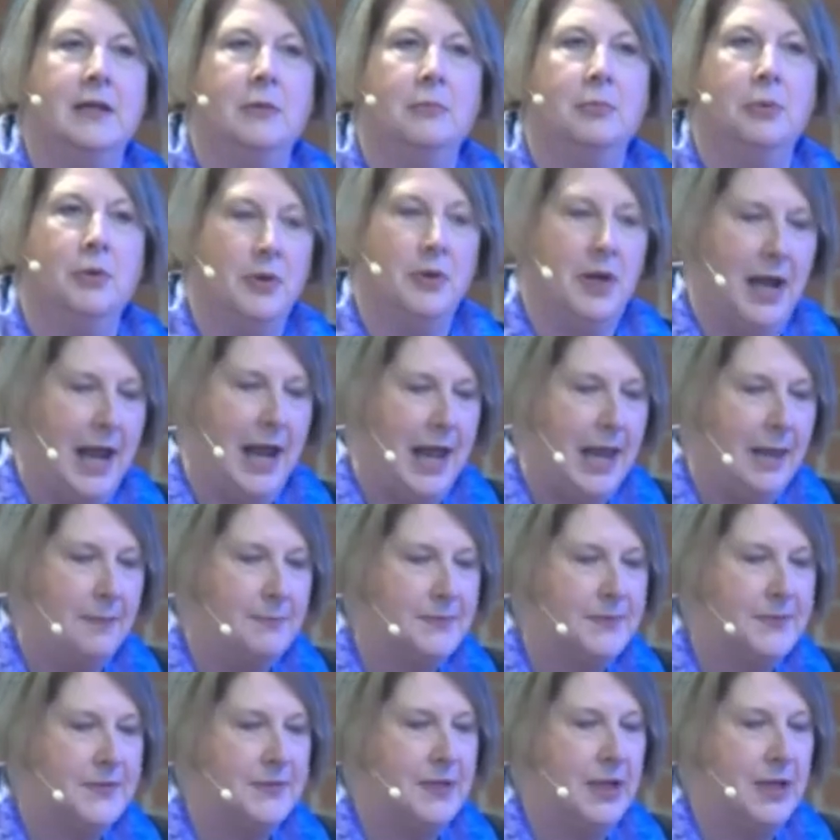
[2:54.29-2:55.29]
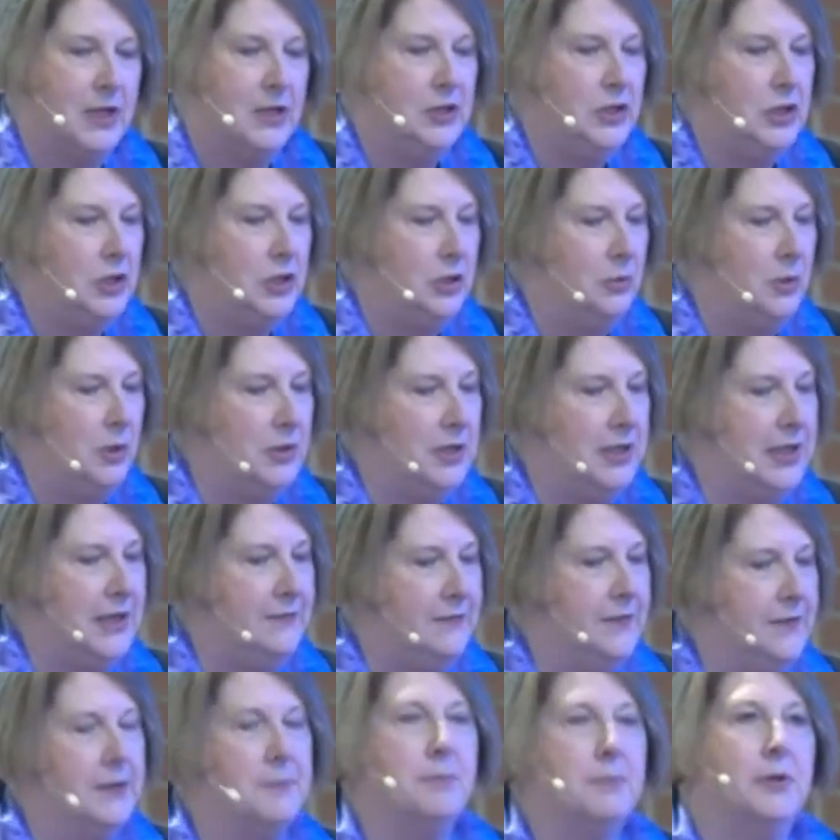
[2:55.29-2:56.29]
Perhaps you are
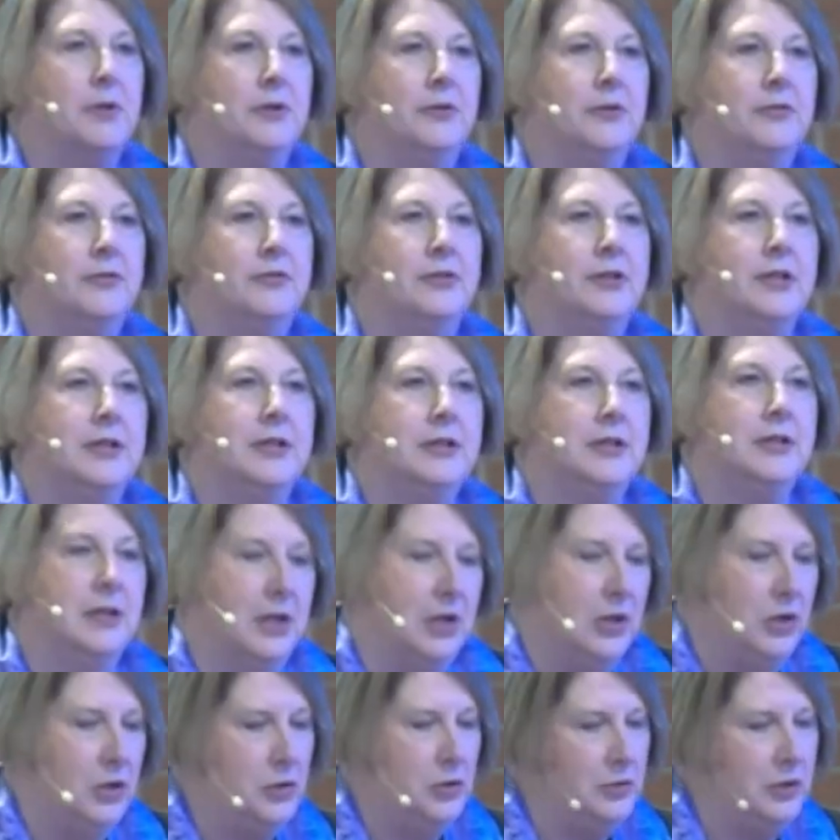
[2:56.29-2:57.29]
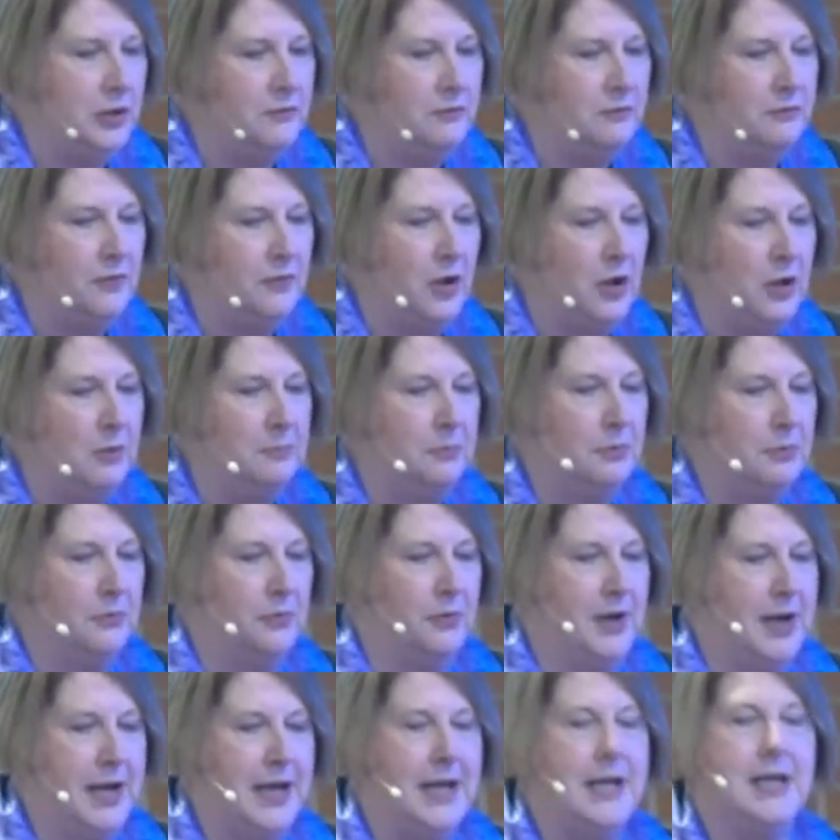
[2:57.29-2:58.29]
even a person who can fall
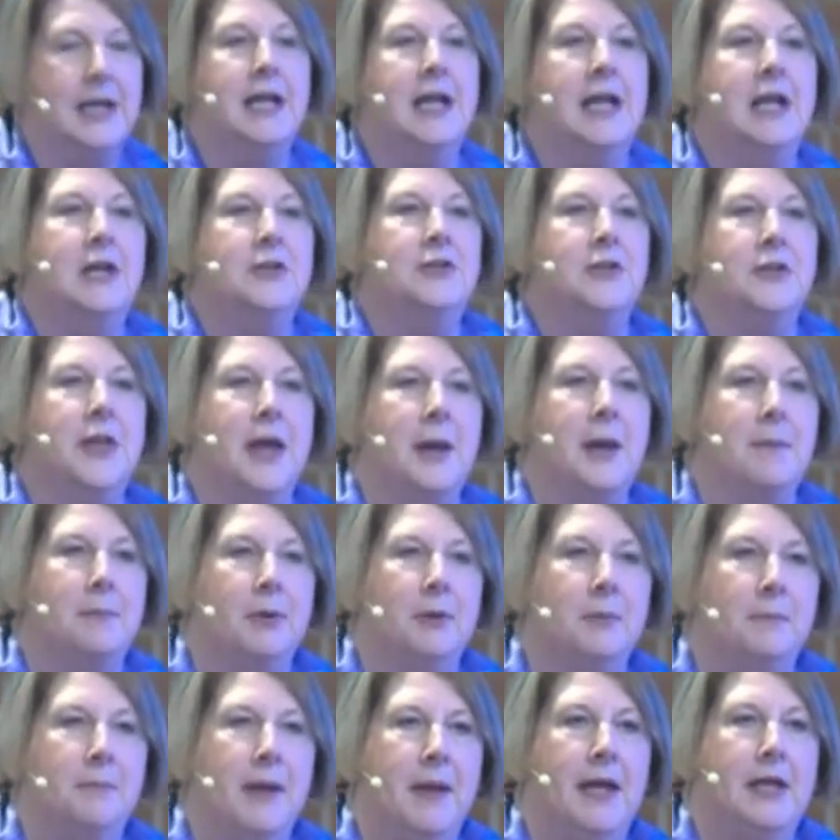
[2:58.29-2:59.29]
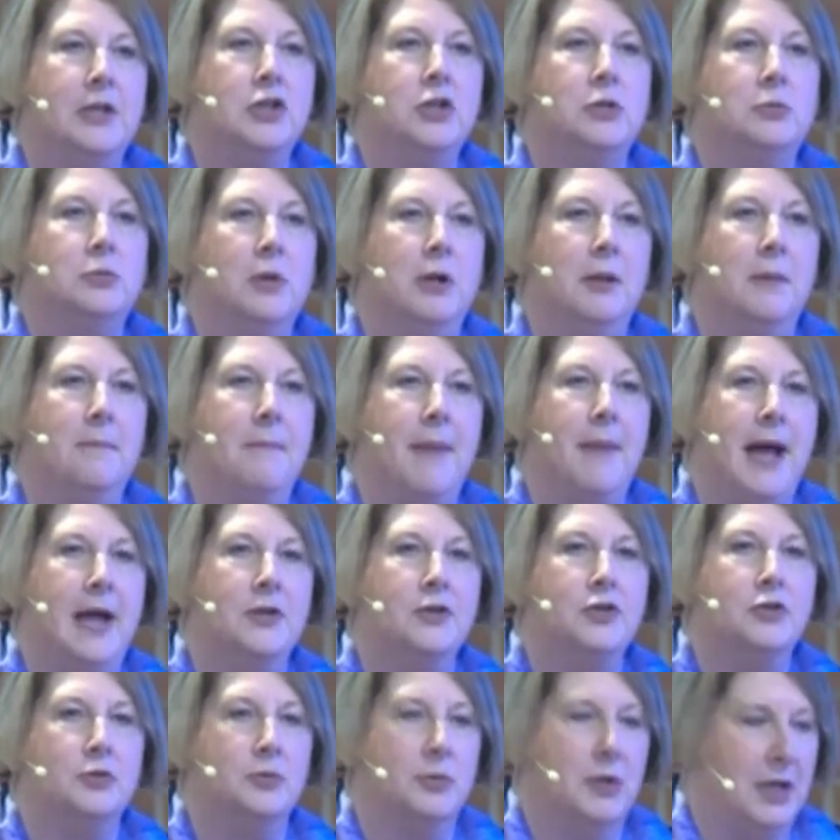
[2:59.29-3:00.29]
prey to that perpetual
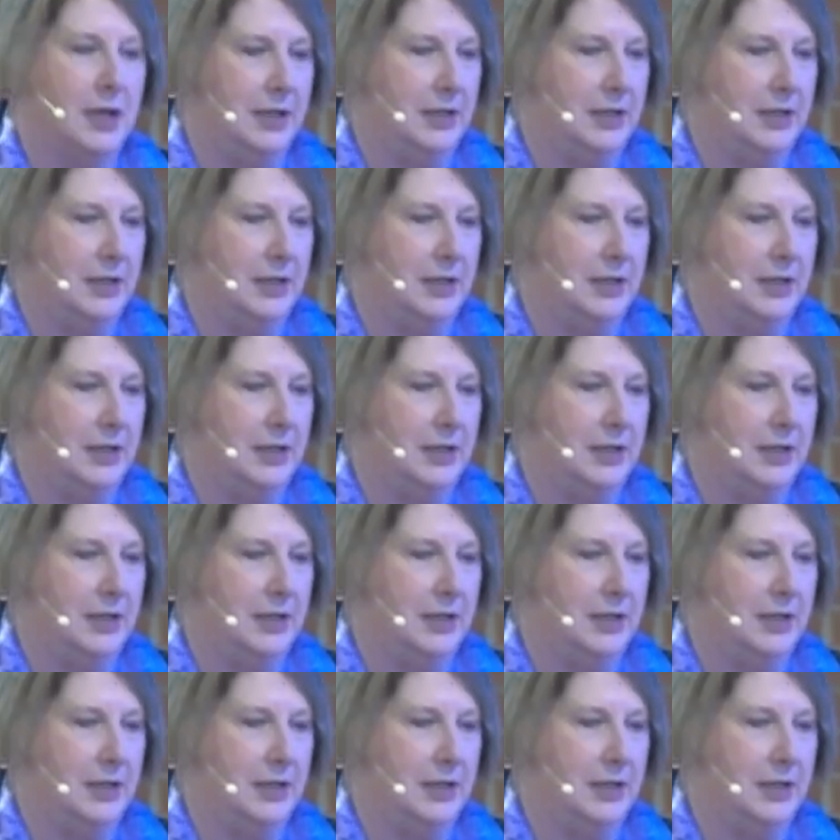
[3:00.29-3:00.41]
mantra,